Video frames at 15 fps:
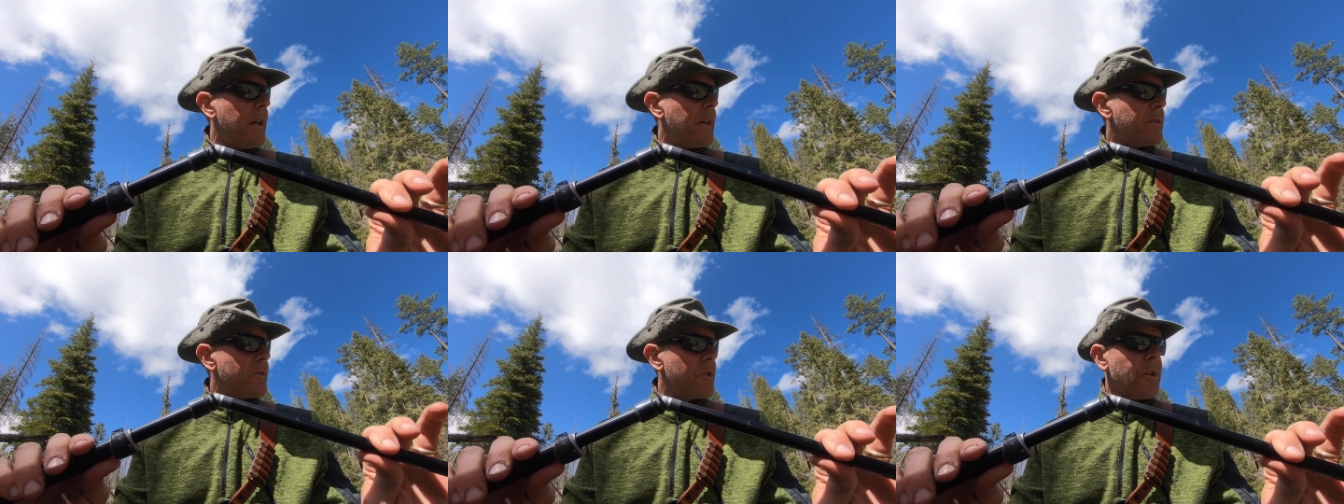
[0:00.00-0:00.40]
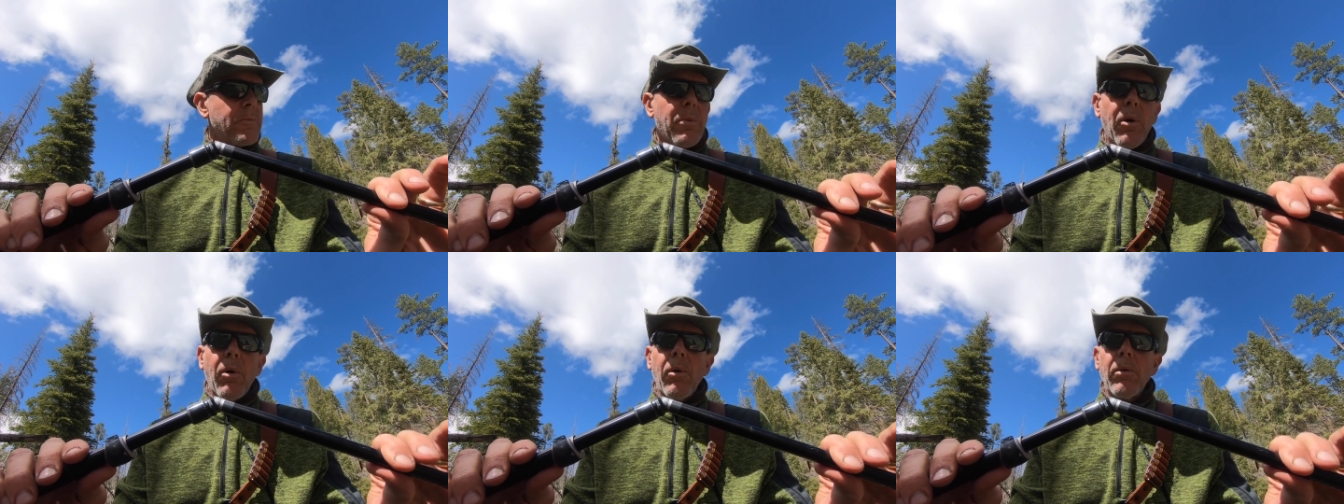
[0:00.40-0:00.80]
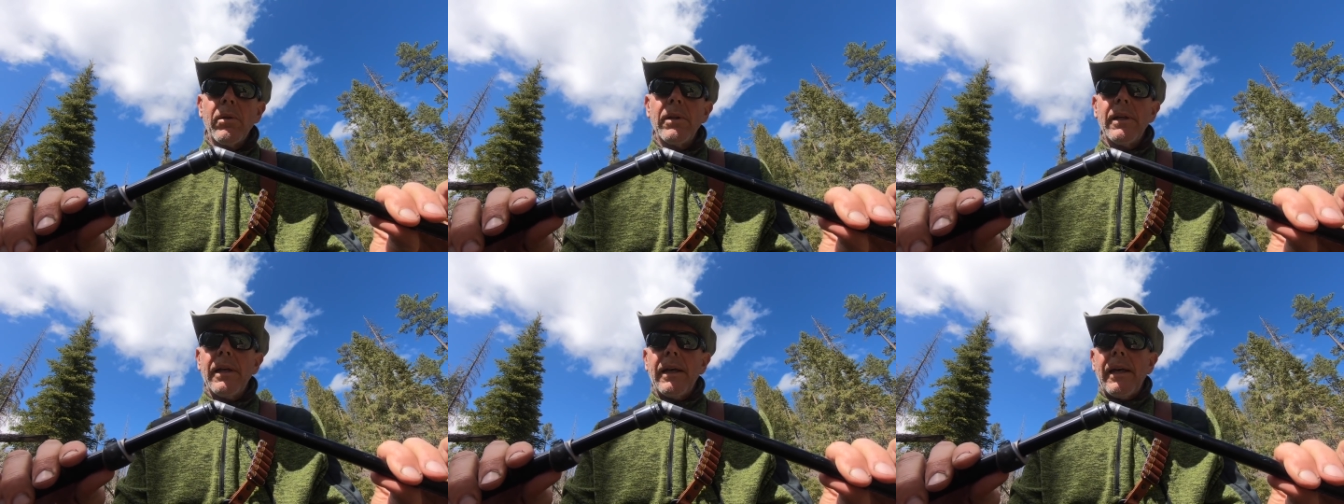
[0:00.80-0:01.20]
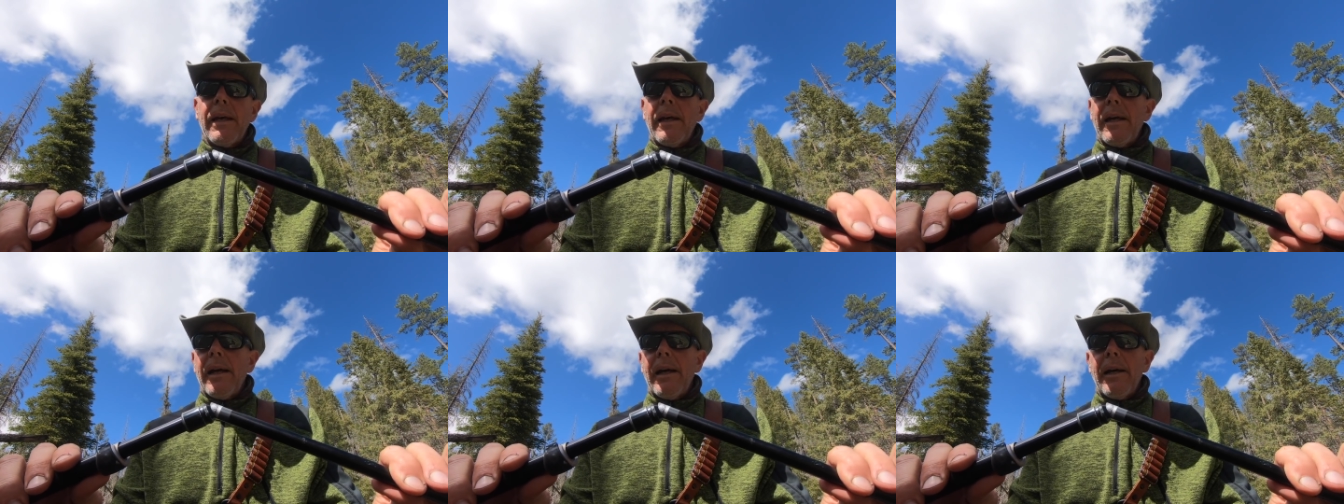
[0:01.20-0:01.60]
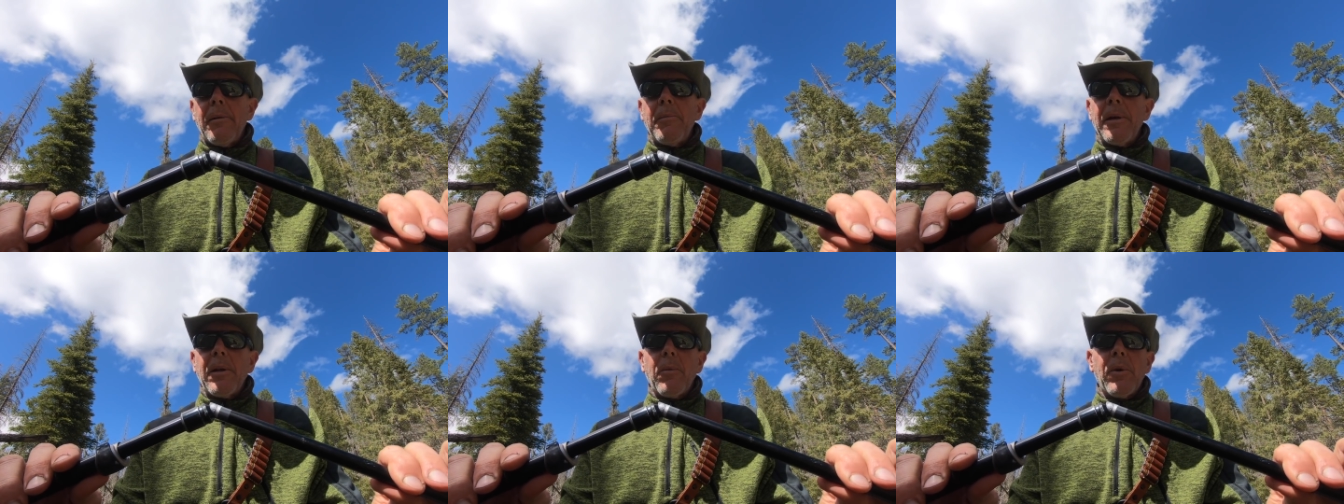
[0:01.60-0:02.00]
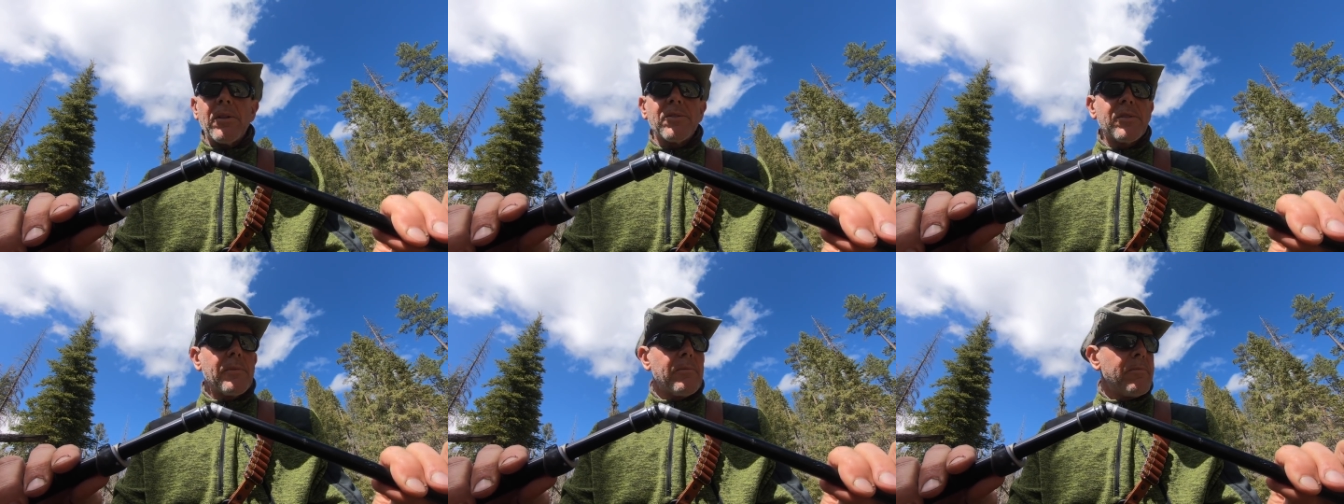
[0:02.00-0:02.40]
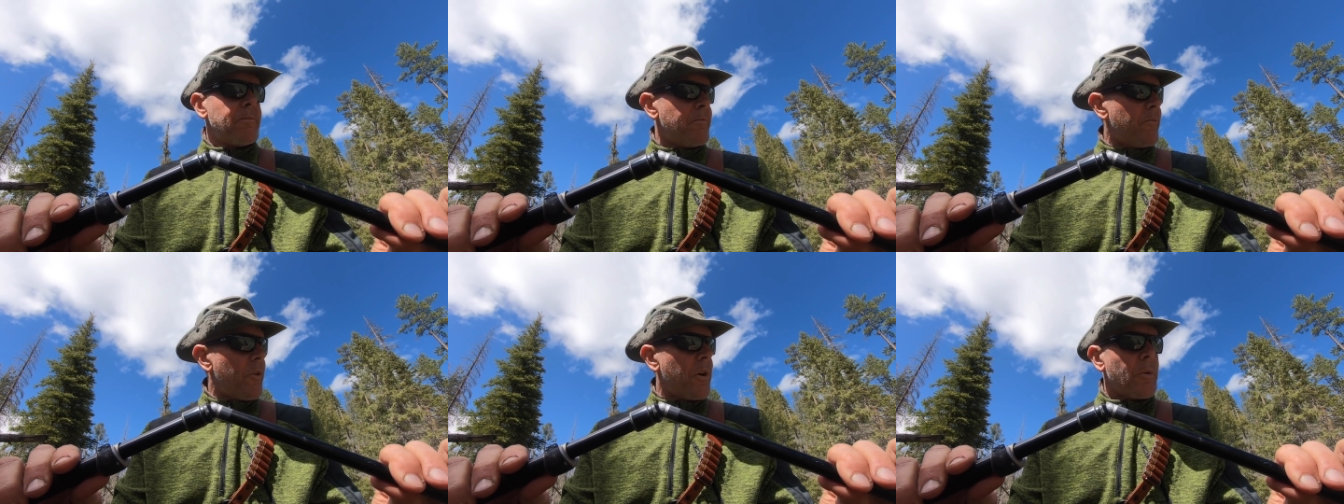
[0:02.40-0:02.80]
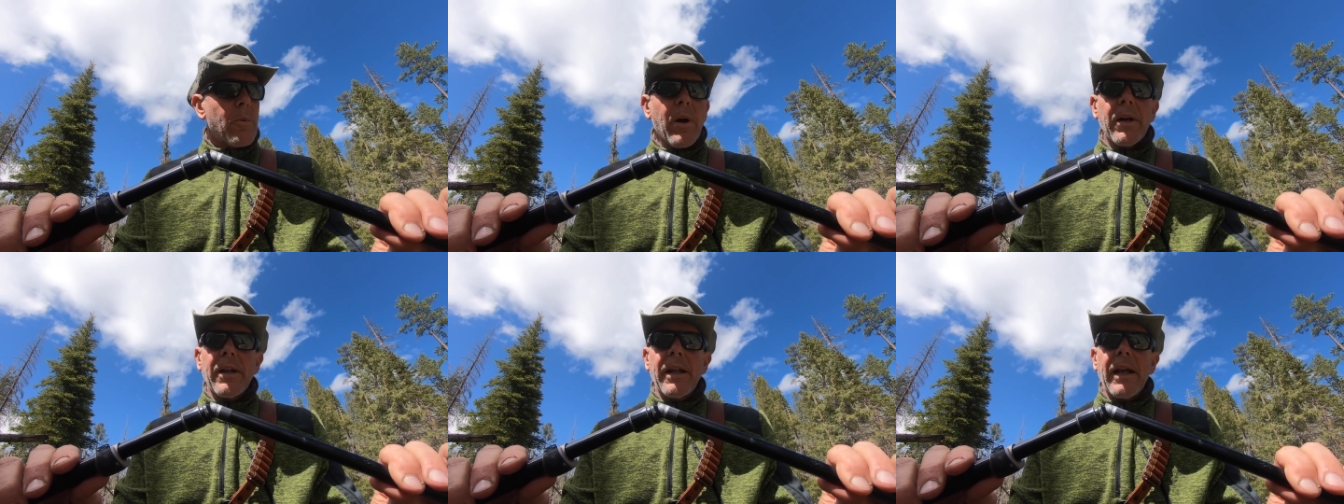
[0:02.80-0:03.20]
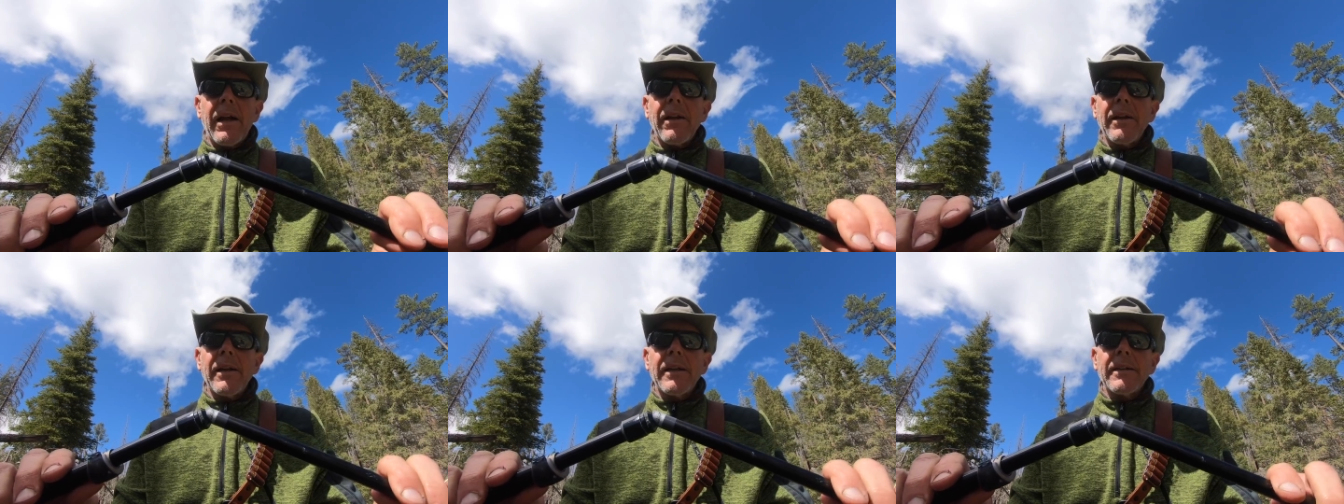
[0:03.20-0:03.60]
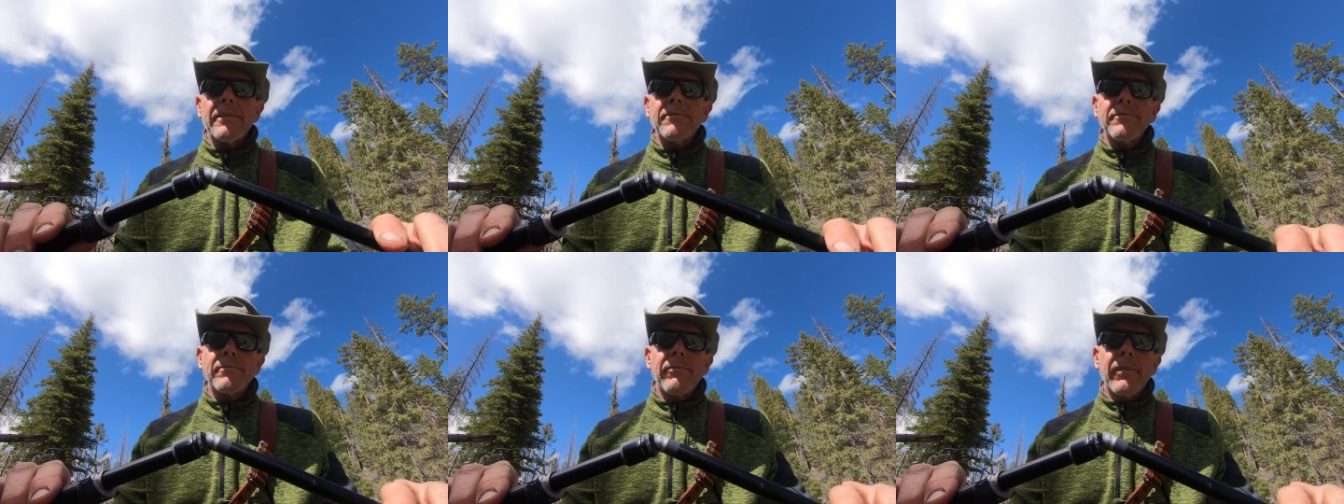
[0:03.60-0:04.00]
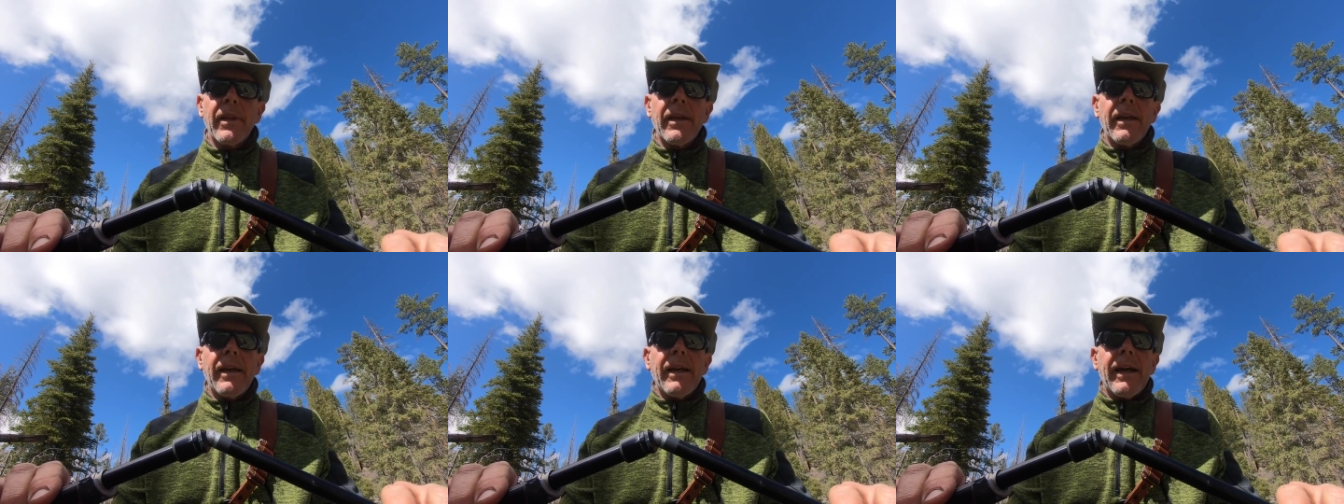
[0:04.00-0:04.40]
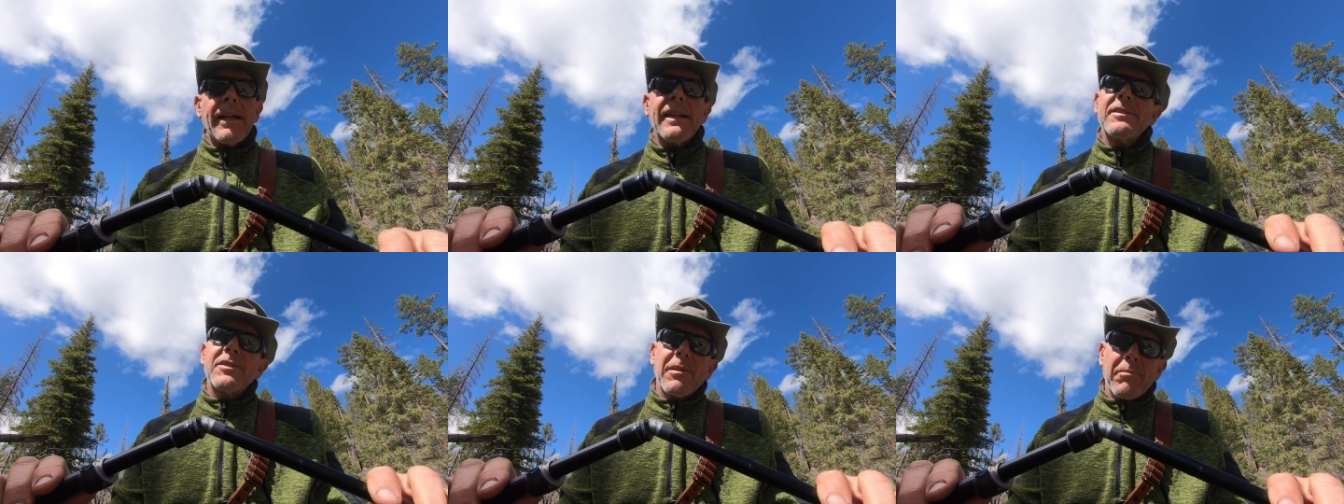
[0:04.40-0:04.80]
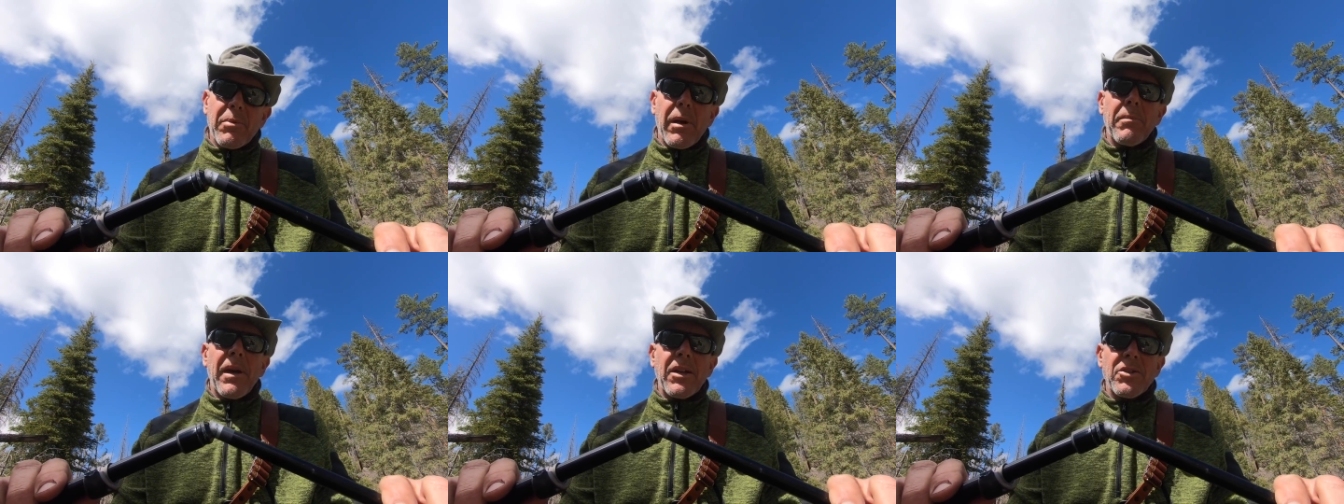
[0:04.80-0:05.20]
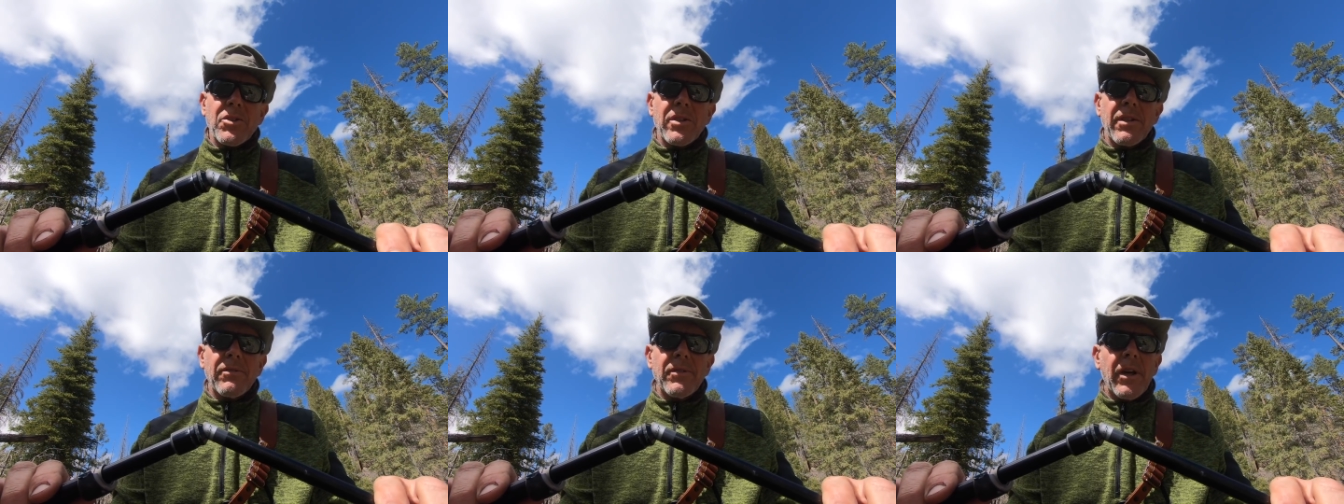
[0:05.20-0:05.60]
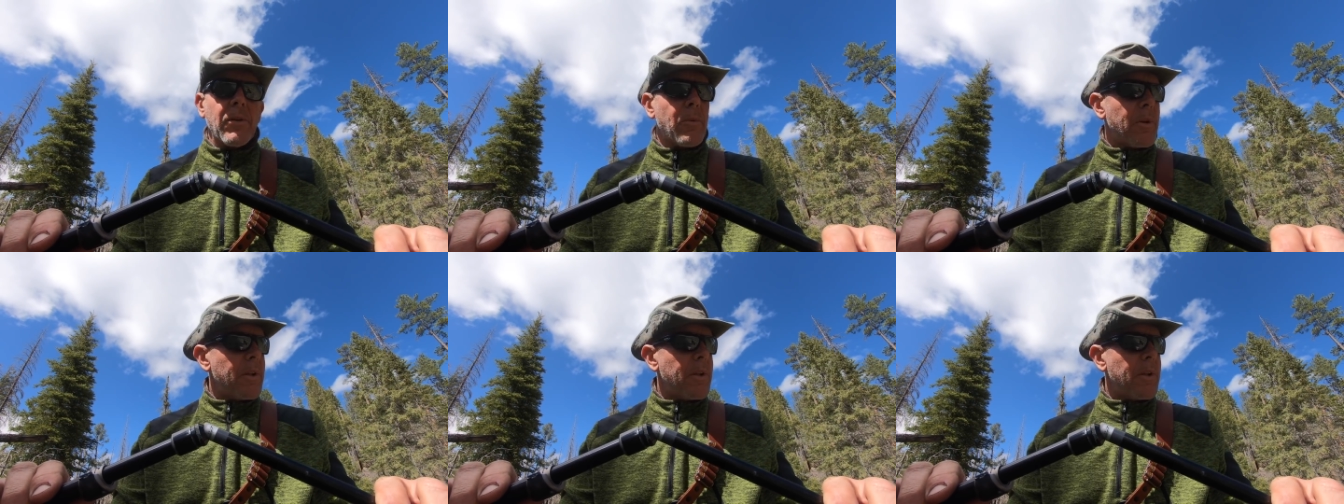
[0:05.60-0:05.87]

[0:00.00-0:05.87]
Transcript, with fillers: It's a good pole, but it was some very rugged area and I did something probably I shouldn't have done